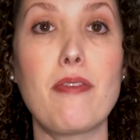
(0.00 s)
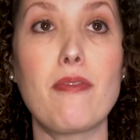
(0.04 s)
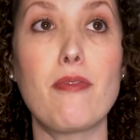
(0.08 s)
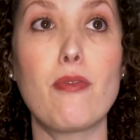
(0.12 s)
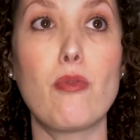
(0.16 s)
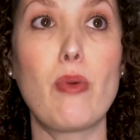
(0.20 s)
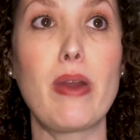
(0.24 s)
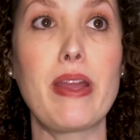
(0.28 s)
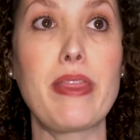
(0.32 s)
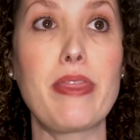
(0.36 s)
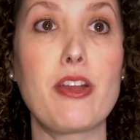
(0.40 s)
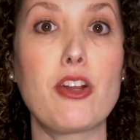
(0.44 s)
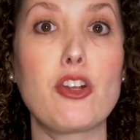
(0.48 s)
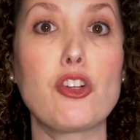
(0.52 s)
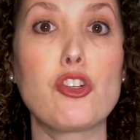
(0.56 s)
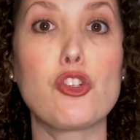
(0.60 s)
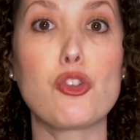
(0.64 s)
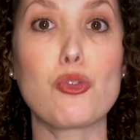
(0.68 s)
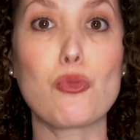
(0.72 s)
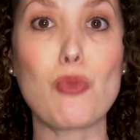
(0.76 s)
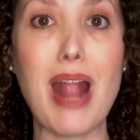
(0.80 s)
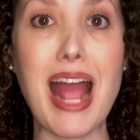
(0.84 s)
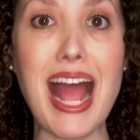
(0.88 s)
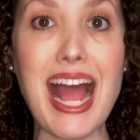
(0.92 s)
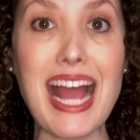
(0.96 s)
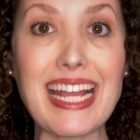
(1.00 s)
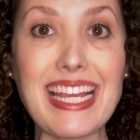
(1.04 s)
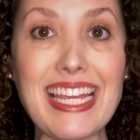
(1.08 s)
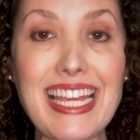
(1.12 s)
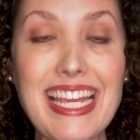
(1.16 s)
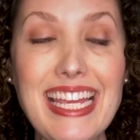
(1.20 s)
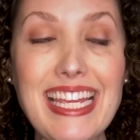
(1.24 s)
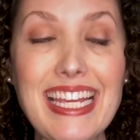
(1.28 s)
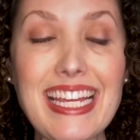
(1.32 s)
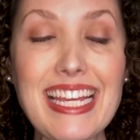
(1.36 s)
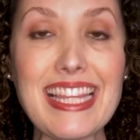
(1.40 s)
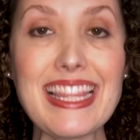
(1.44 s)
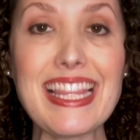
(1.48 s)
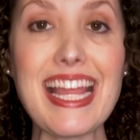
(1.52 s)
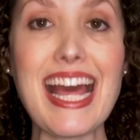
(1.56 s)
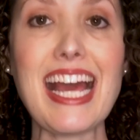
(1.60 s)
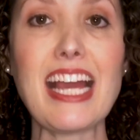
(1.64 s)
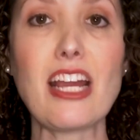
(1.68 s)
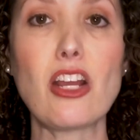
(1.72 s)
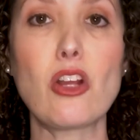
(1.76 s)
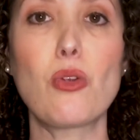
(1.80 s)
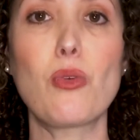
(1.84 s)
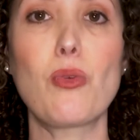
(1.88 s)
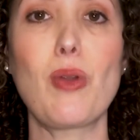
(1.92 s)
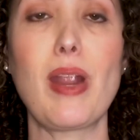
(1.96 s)
when they're dragging
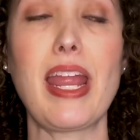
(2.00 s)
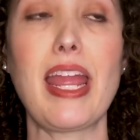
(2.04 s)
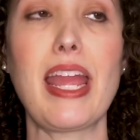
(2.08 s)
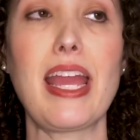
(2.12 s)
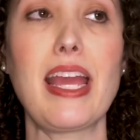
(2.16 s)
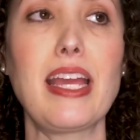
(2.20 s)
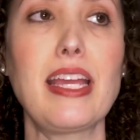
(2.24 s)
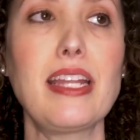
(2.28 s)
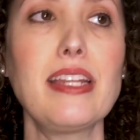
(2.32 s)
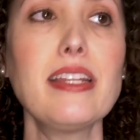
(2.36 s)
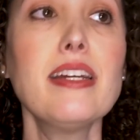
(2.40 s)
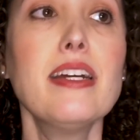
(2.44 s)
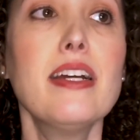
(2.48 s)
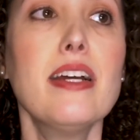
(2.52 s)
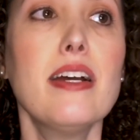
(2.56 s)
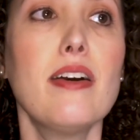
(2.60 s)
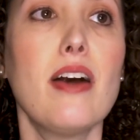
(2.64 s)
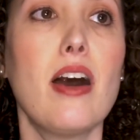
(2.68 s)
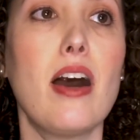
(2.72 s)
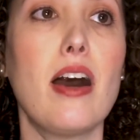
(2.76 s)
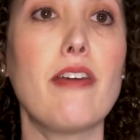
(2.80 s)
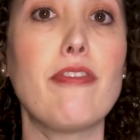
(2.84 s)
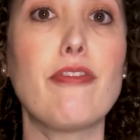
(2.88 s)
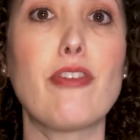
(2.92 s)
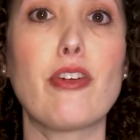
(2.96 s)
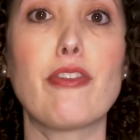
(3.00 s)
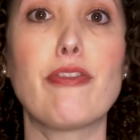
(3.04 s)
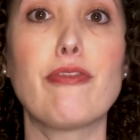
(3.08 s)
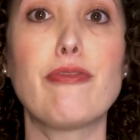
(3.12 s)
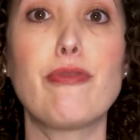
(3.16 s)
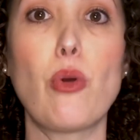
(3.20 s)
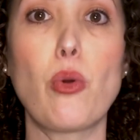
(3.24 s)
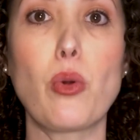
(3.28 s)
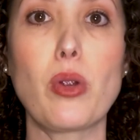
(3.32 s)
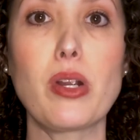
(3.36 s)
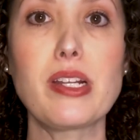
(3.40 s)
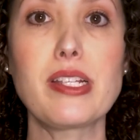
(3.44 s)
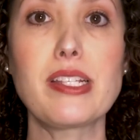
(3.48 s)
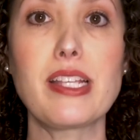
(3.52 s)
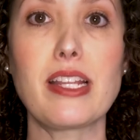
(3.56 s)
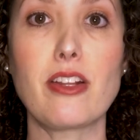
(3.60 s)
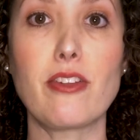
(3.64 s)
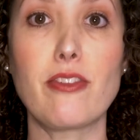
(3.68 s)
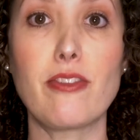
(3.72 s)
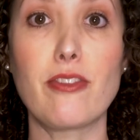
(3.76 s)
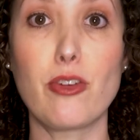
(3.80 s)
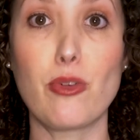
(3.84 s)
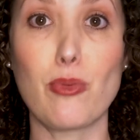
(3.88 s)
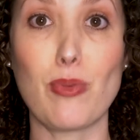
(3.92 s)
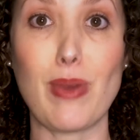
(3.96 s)
that crayon for force
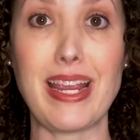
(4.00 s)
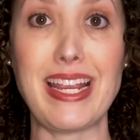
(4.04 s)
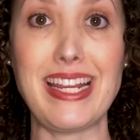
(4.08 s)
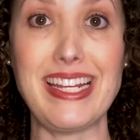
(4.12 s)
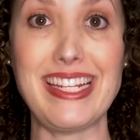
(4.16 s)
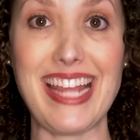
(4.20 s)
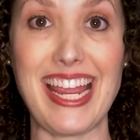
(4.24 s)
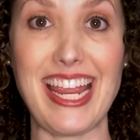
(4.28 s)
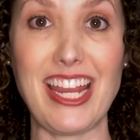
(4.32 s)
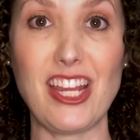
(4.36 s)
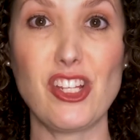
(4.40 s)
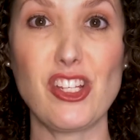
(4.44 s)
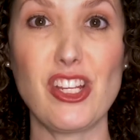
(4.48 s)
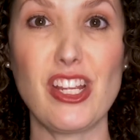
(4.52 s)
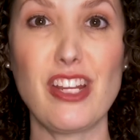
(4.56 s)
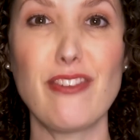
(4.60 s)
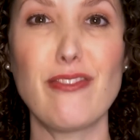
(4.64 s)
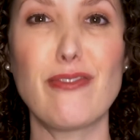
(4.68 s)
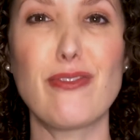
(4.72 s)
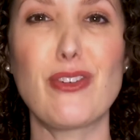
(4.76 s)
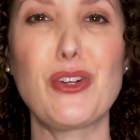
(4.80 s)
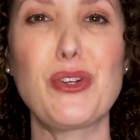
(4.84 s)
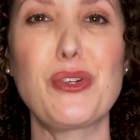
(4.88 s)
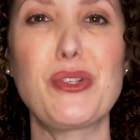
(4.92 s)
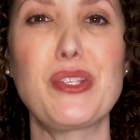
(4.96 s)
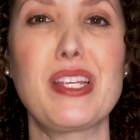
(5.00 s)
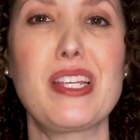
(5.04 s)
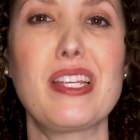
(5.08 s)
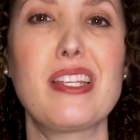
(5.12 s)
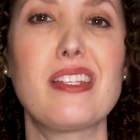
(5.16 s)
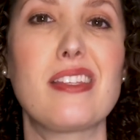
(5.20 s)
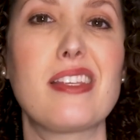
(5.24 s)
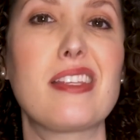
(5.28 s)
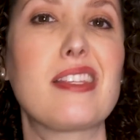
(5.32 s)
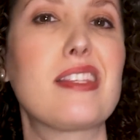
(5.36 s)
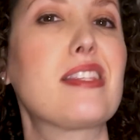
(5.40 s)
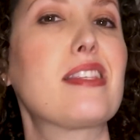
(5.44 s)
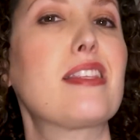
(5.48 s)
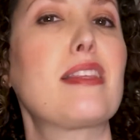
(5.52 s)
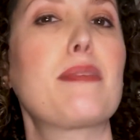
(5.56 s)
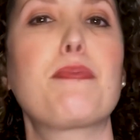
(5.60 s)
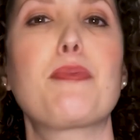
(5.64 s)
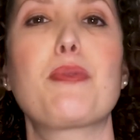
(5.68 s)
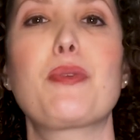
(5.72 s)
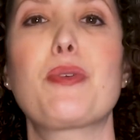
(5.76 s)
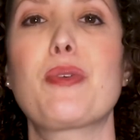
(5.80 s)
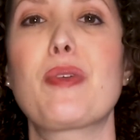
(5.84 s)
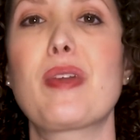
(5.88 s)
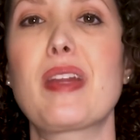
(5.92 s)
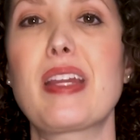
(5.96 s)
and gradation versus a
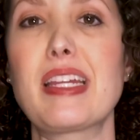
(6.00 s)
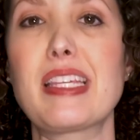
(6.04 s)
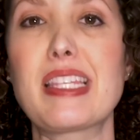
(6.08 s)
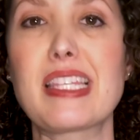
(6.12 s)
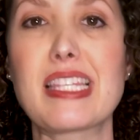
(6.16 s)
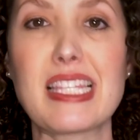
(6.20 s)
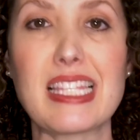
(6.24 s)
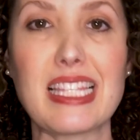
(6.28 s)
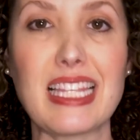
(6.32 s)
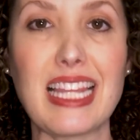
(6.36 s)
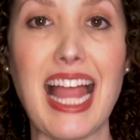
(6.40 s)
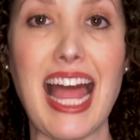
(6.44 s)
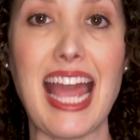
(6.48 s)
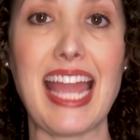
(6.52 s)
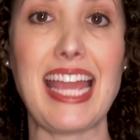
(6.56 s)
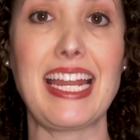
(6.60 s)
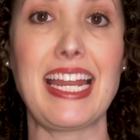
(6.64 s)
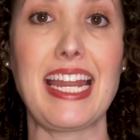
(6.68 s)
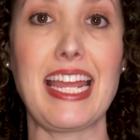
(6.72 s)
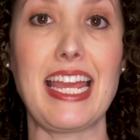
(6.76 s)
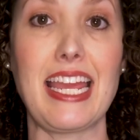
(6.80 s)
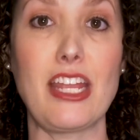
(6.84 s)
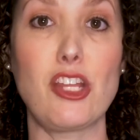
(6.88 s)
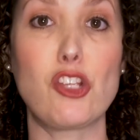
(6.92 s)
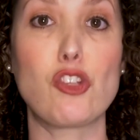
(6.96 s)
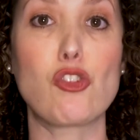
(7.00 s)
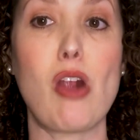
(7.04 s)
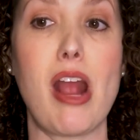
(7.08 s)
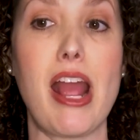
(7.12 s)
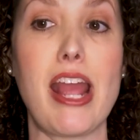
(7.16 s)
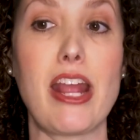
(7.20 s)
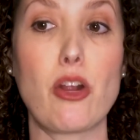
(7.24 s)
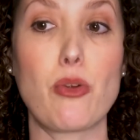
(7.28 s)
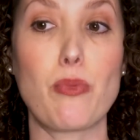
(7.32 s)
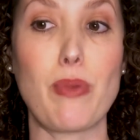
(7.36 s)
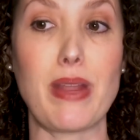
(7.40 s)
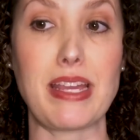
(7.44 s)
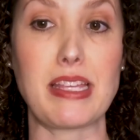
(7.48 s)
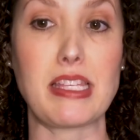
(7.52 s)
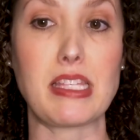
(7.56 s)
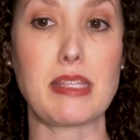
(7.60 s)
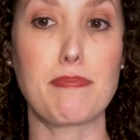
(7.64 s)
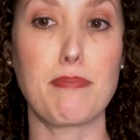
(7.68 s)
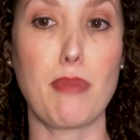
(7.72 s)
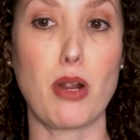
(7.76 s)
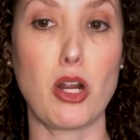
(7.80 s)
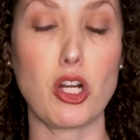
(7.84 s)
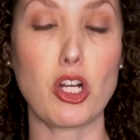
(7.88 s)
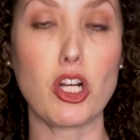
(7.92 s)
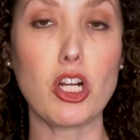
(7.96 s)
slippery, slidey dry erase
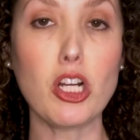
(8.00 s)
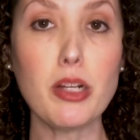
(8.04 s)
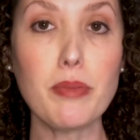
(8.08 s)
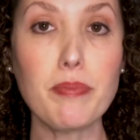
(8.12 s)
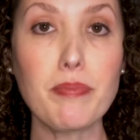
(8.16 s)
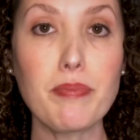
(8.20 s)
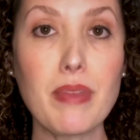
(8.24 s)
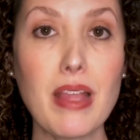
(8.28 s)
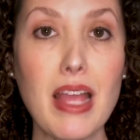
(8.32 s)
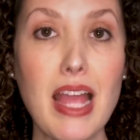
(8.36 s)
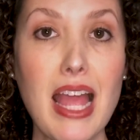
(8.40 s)
marker.